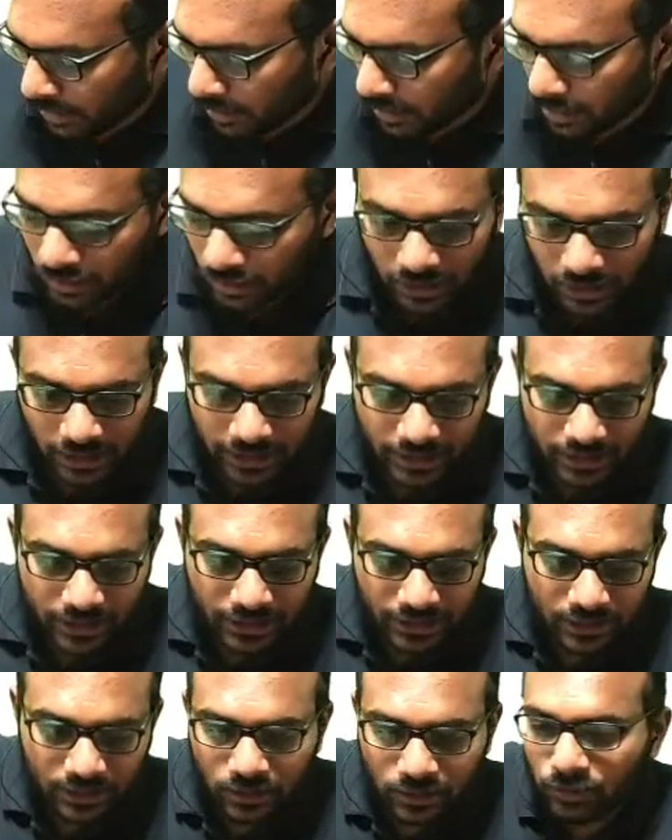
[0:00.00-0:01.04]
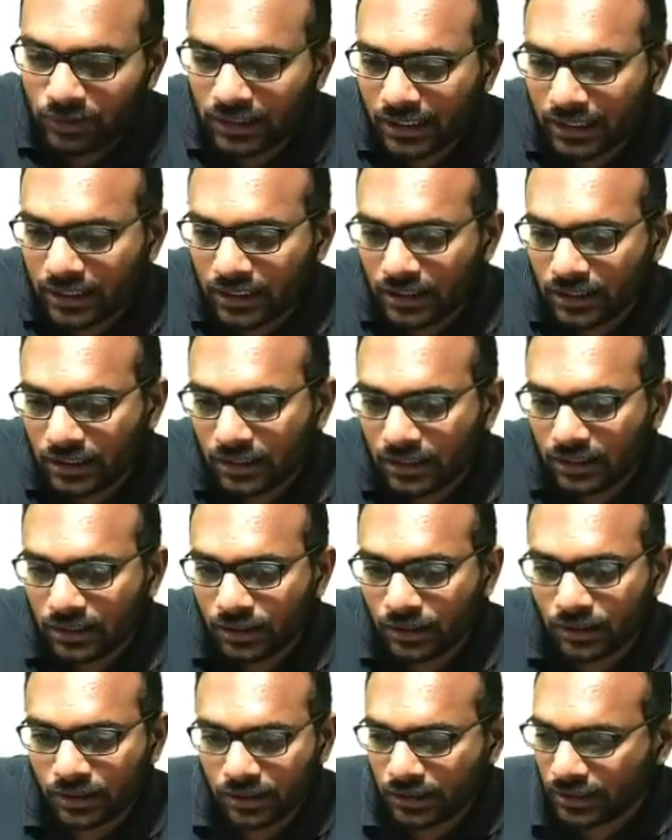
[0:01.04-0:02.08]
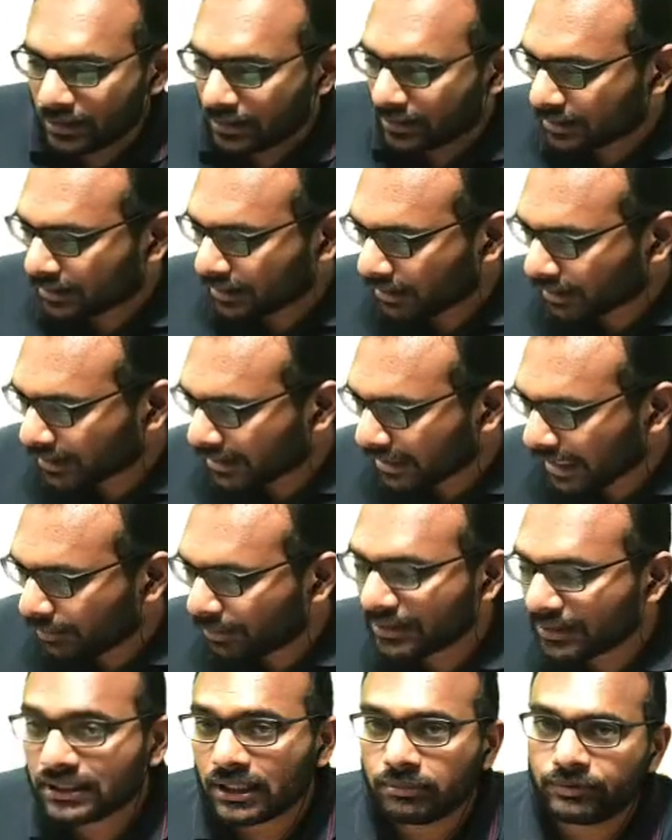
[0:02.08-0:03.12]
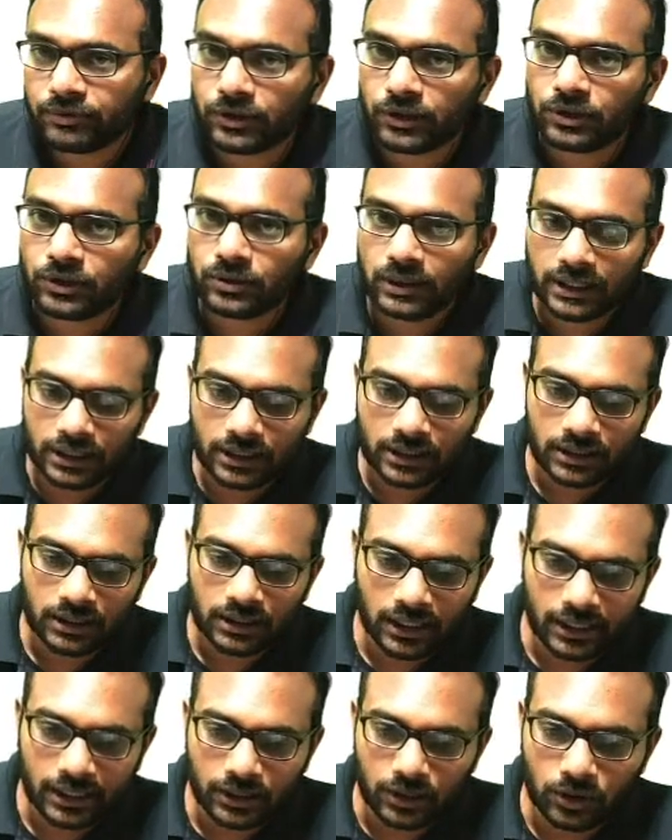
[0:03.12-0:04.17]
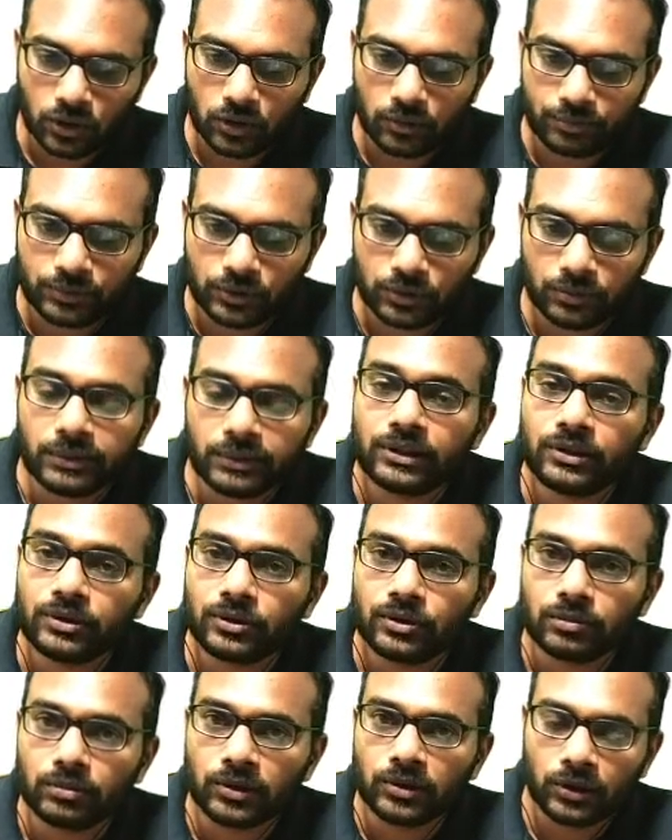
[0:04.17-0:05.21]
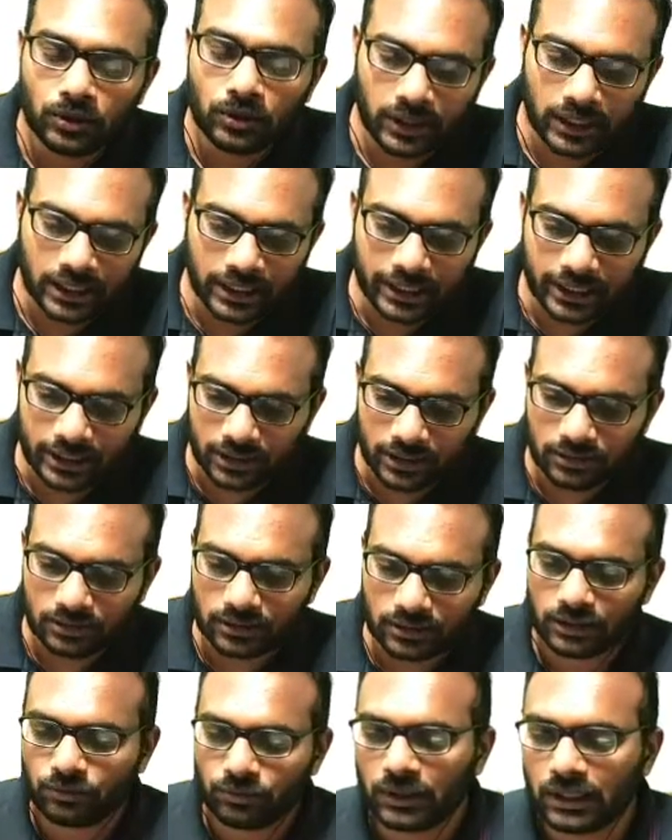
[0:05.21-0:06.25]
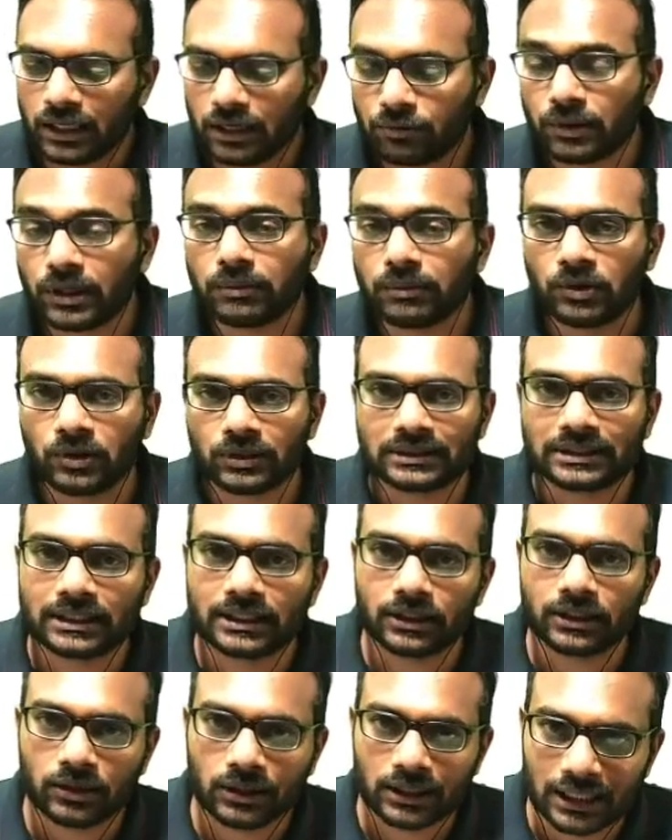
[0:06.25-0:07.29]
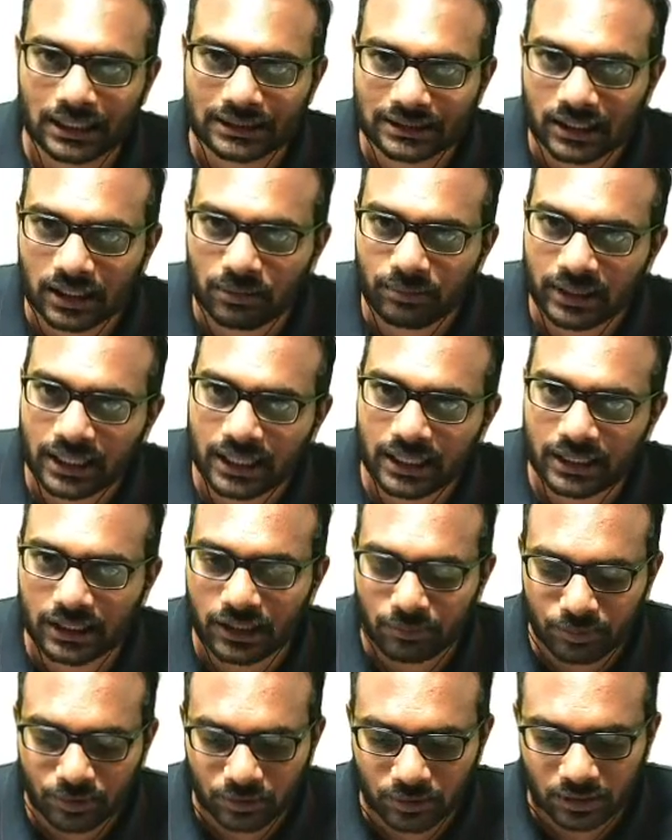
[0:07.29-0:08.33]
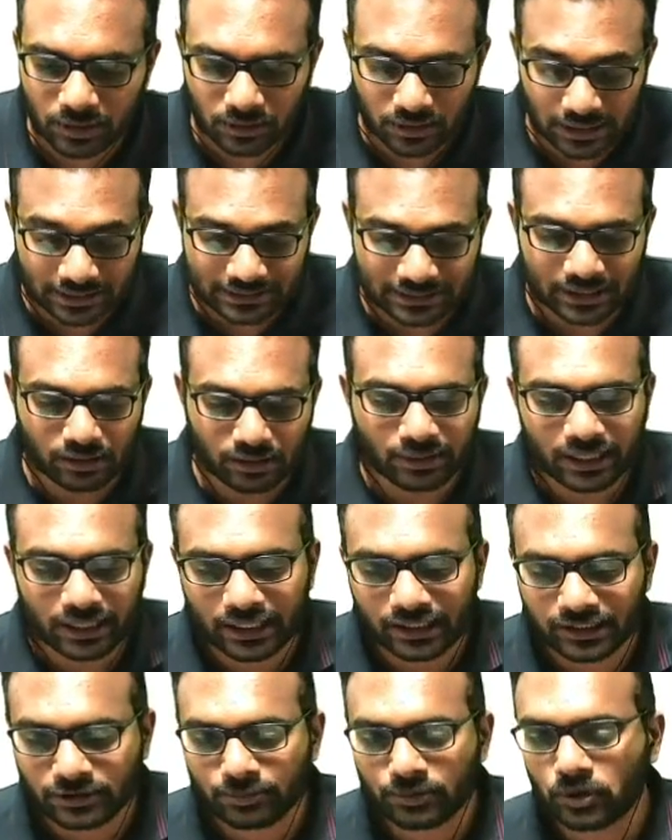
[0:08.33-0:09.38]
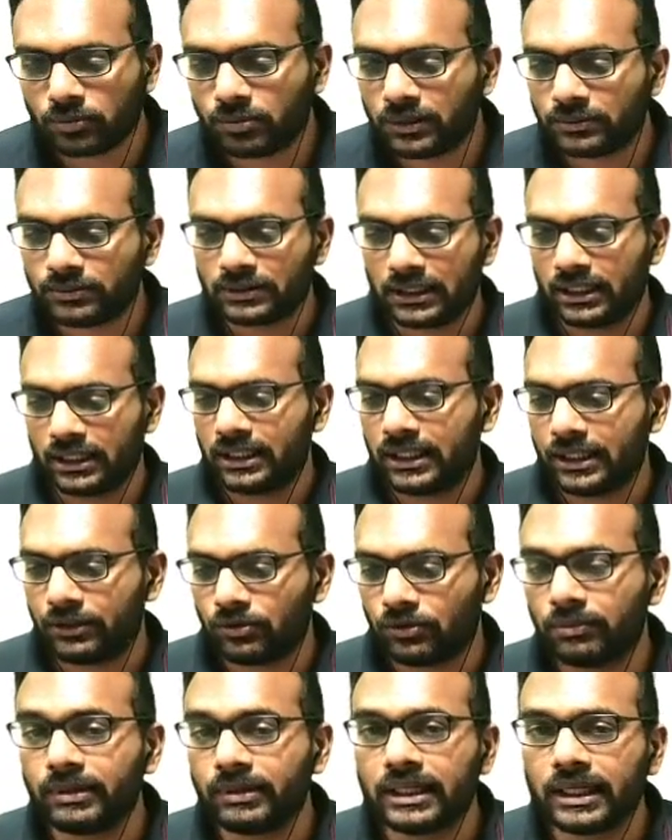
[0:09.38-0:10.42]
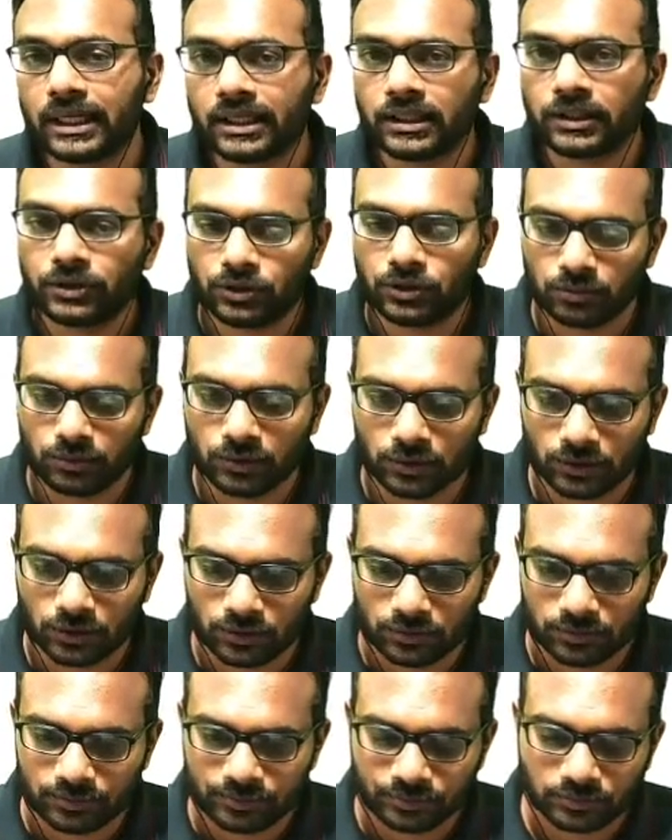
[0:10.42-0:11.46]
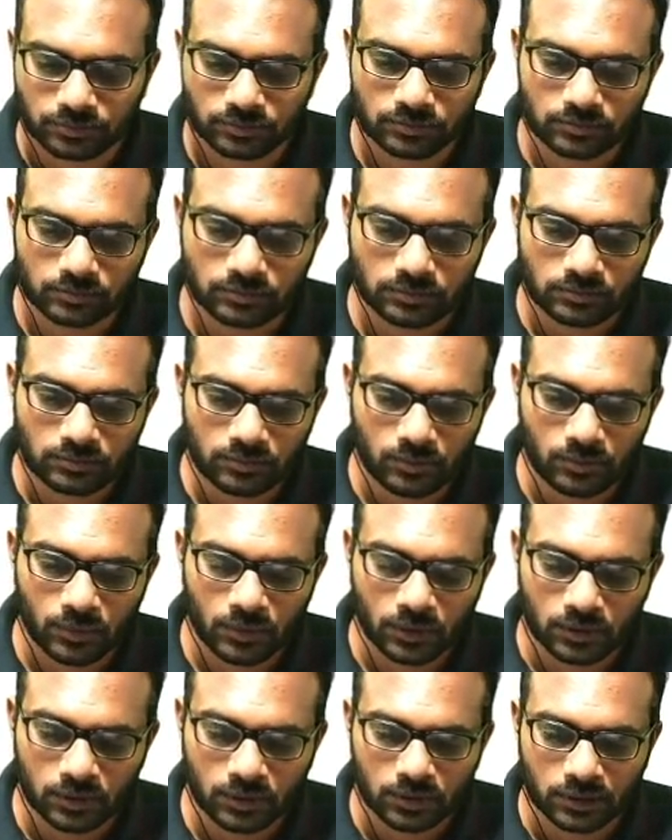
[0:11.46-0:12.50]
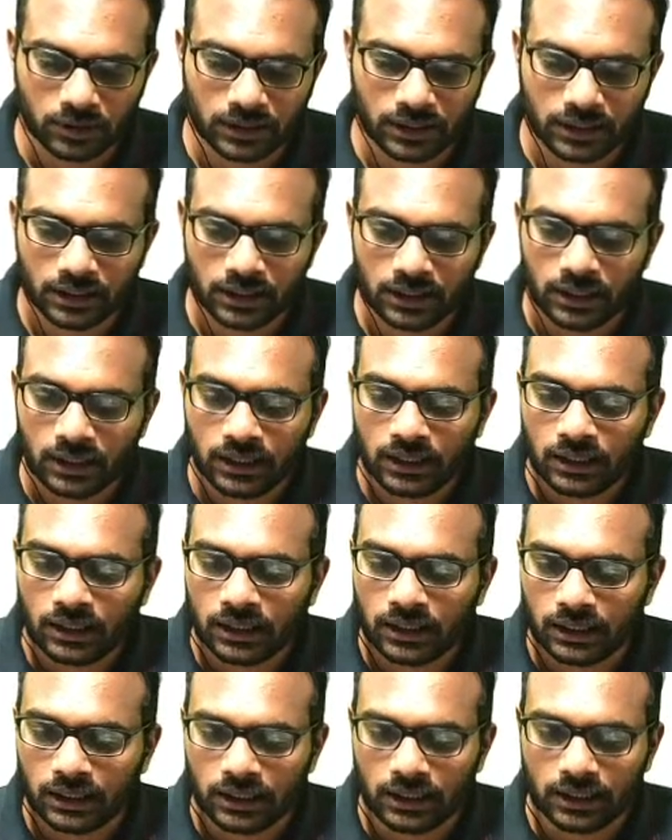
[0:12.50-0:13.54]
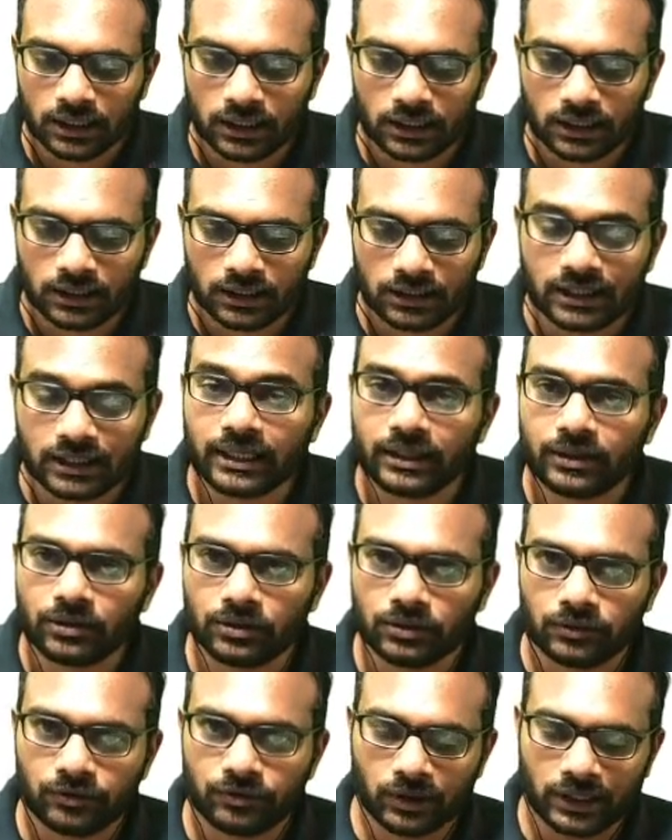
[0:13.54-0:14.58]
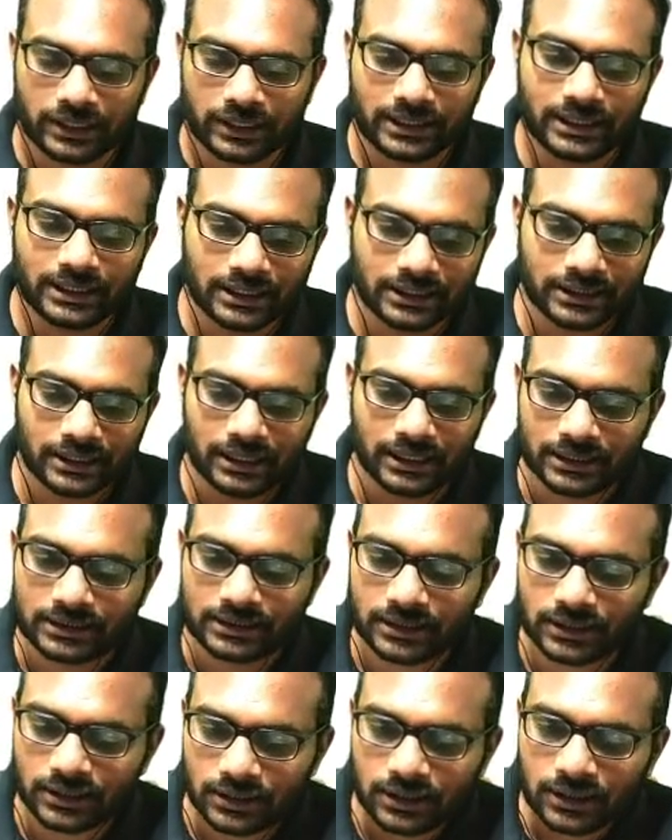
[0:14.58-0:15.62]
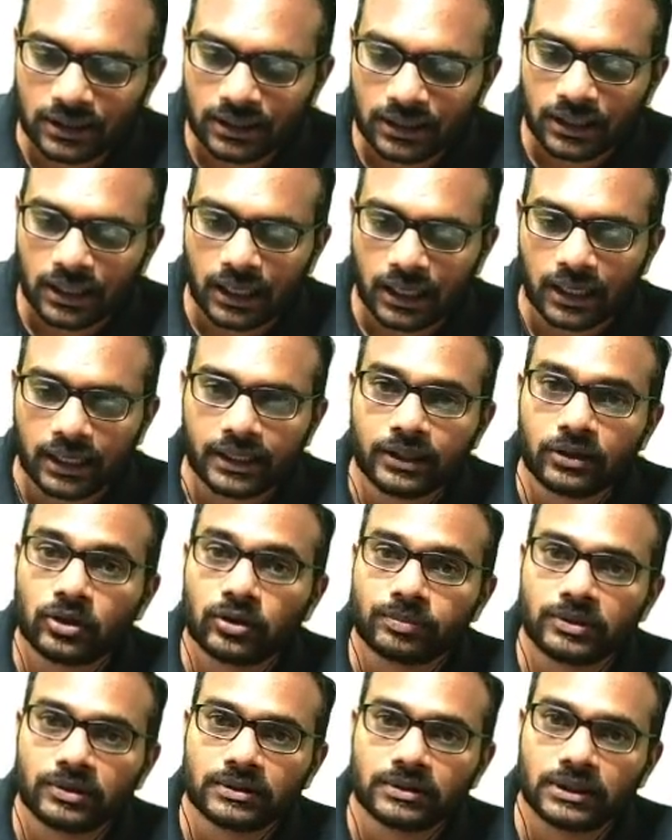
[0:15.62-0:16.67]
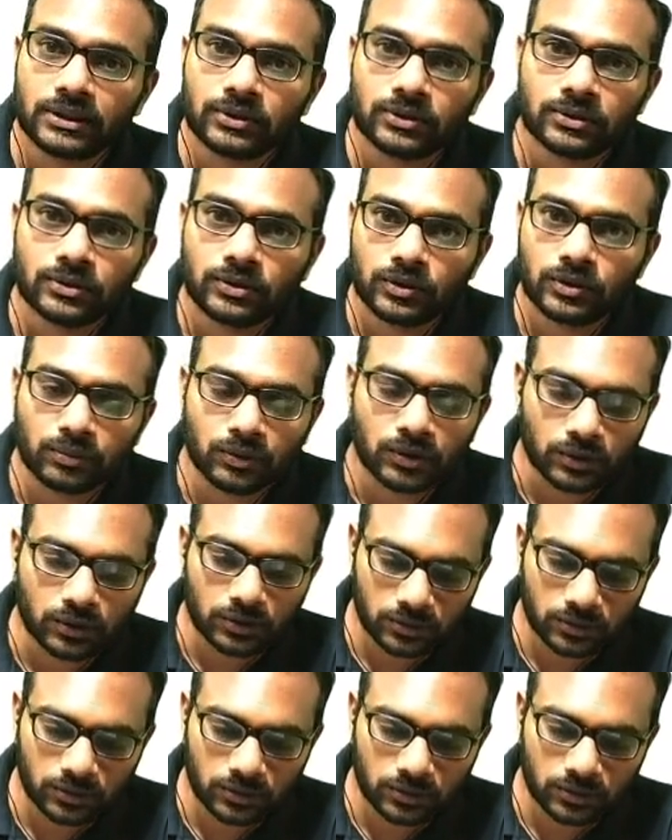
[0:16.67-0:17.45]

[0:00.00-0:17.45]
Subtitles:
All right. I think with that, time is up for today. I hope to meet you tomorrow again. All right. We'll have one more session on classical mechanics problems, and that will be done tomorrow. Okay. Thank you for attending the lecture. I hope to see you tomorrow.